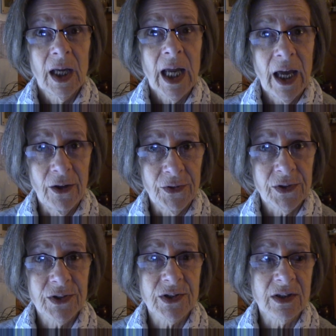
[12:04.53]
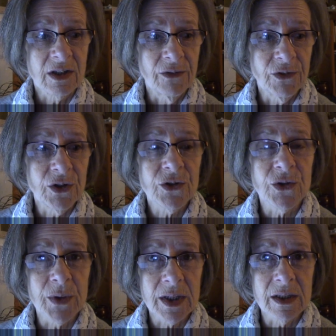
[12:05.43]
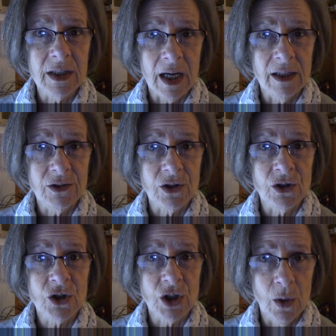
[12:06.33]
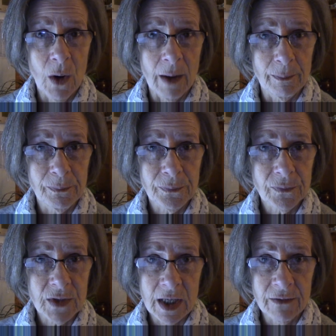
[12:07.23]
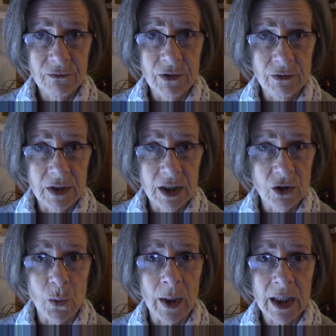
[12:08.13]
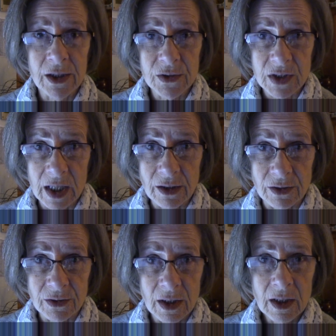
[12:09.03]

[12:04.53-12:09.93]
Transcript: Health, because the stuff that you're doing today is going to show up 10, 15, 20 years later